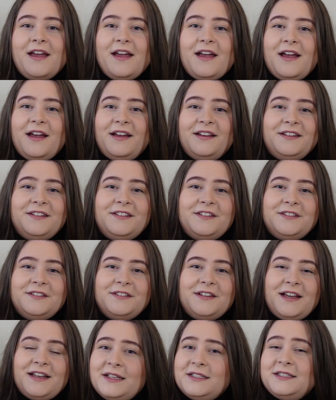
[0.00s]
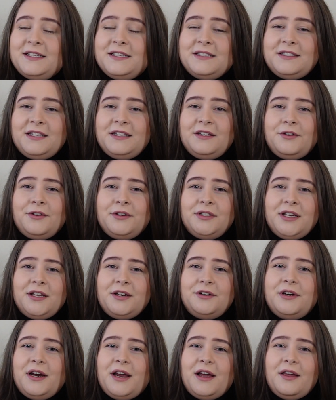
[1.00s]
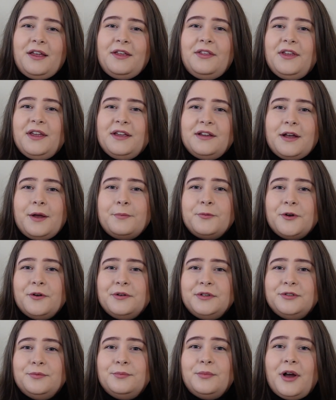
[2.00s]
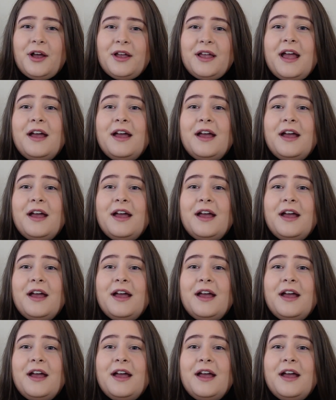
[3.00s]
and as I said earlier, I think I'm going to buy